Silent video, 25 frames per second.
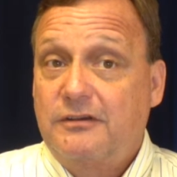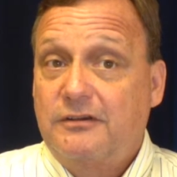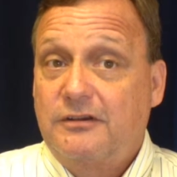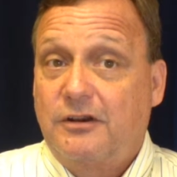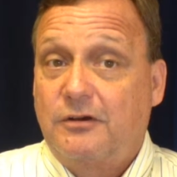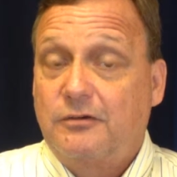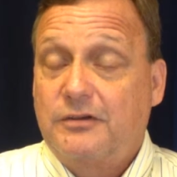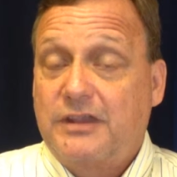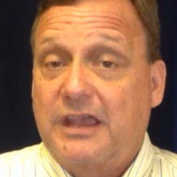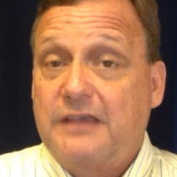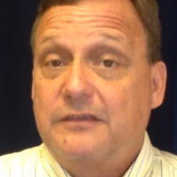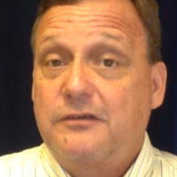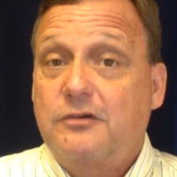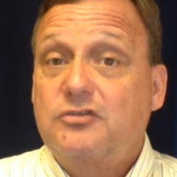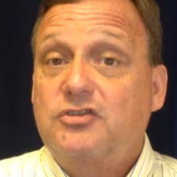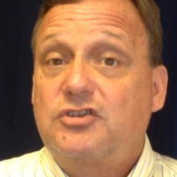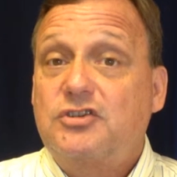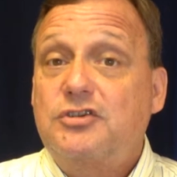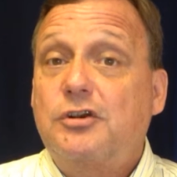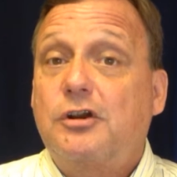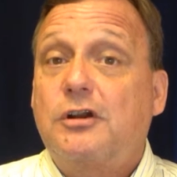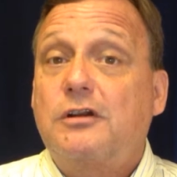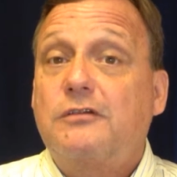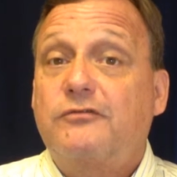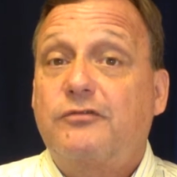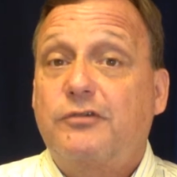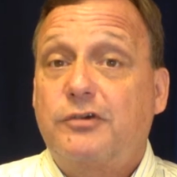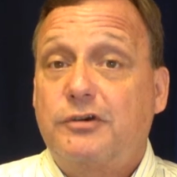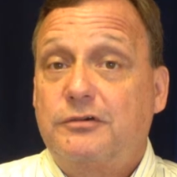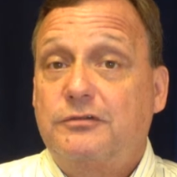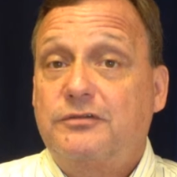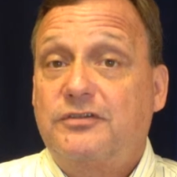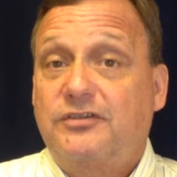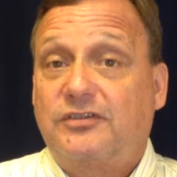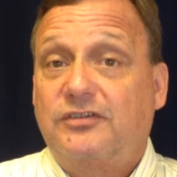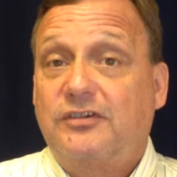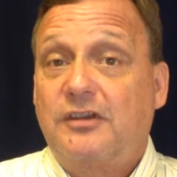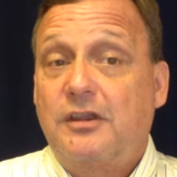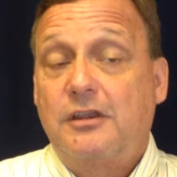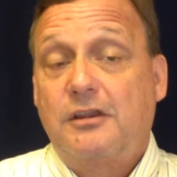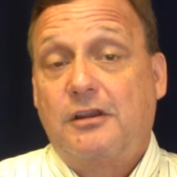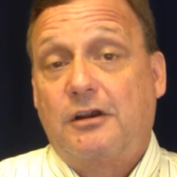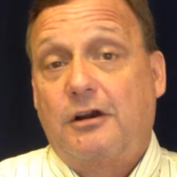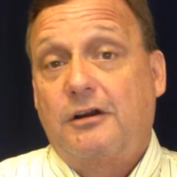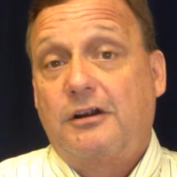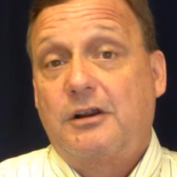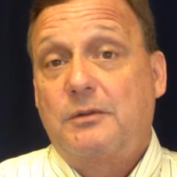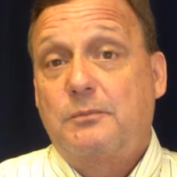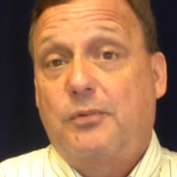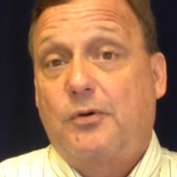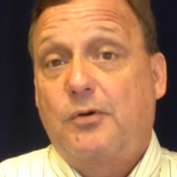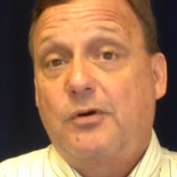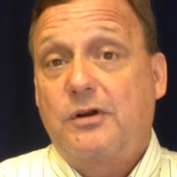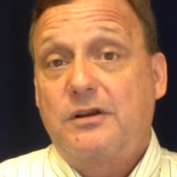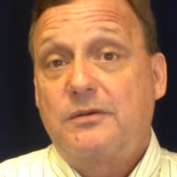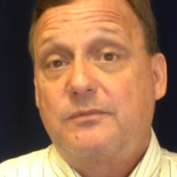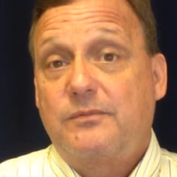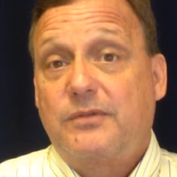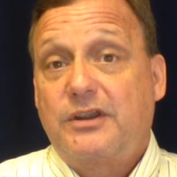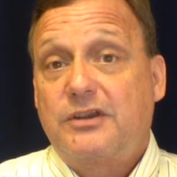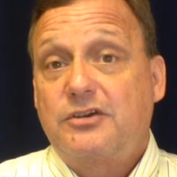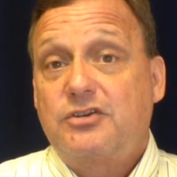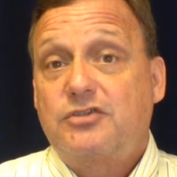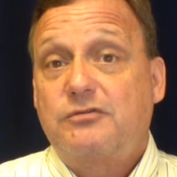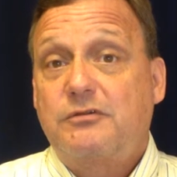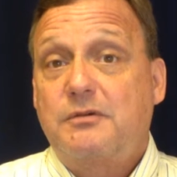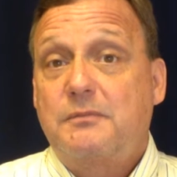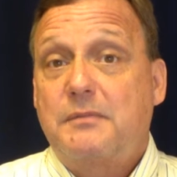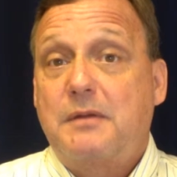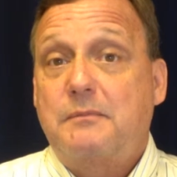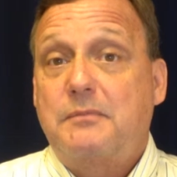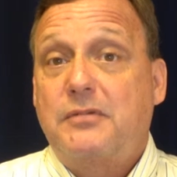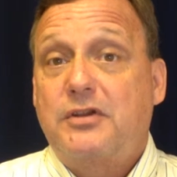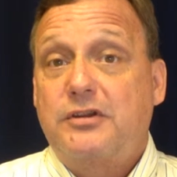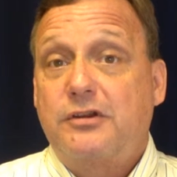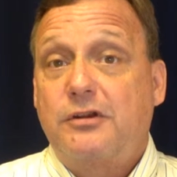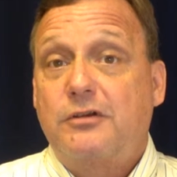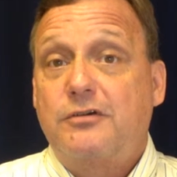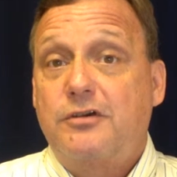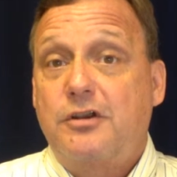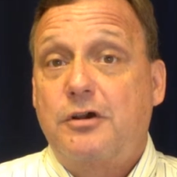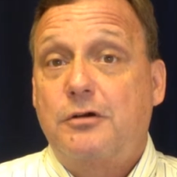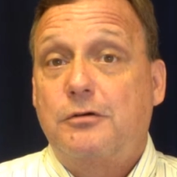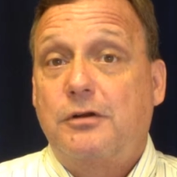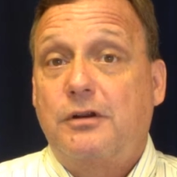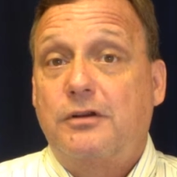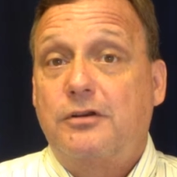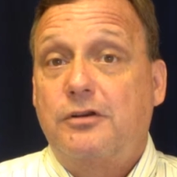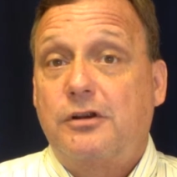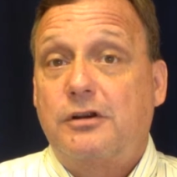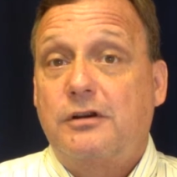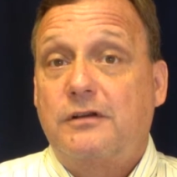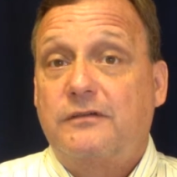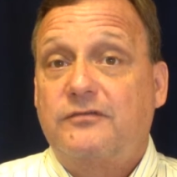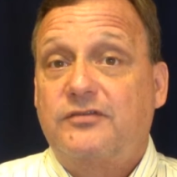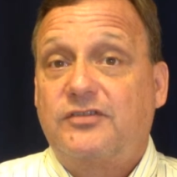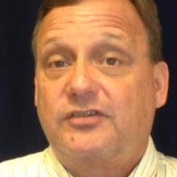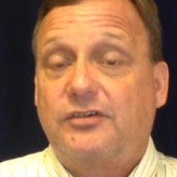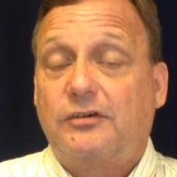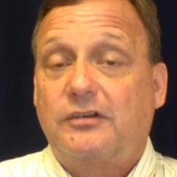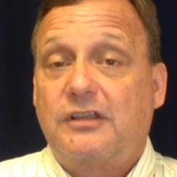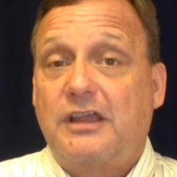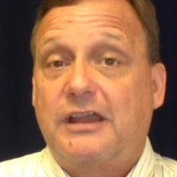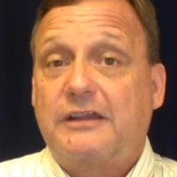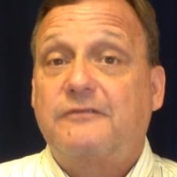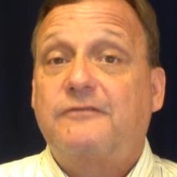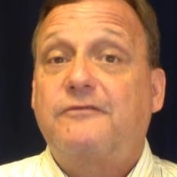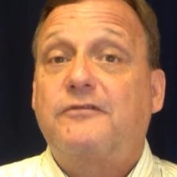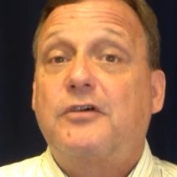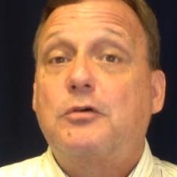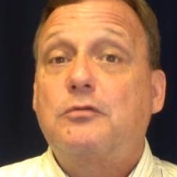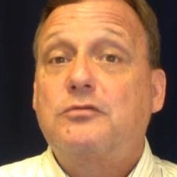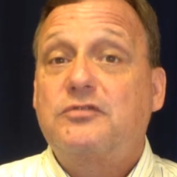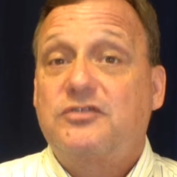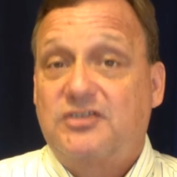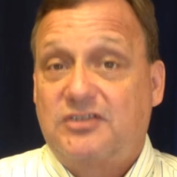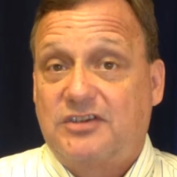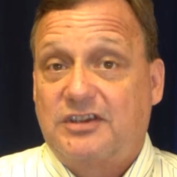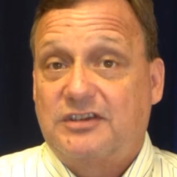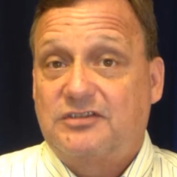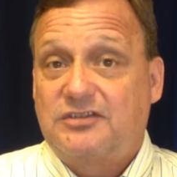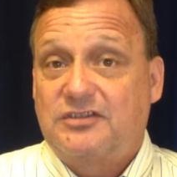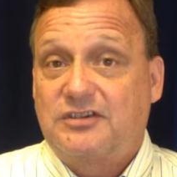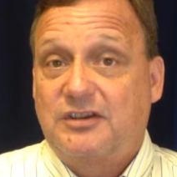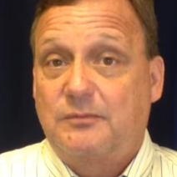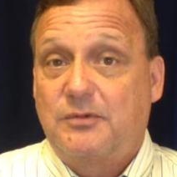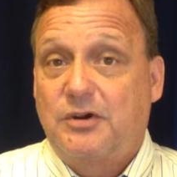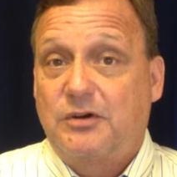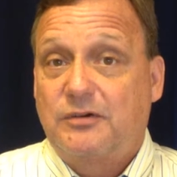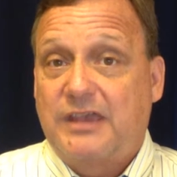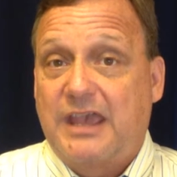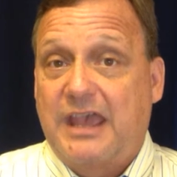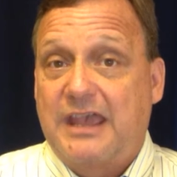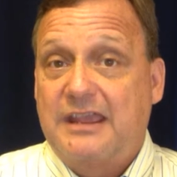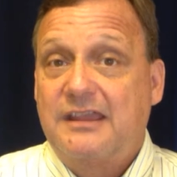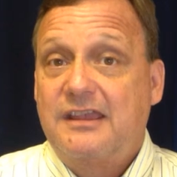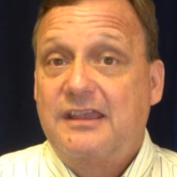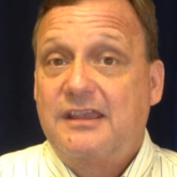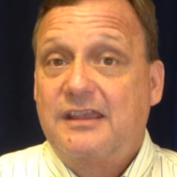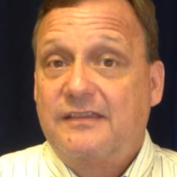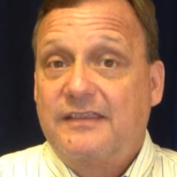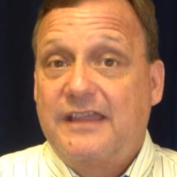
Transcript: Okay, those nerve roots are important because remember, your nerves are like phone system, okay?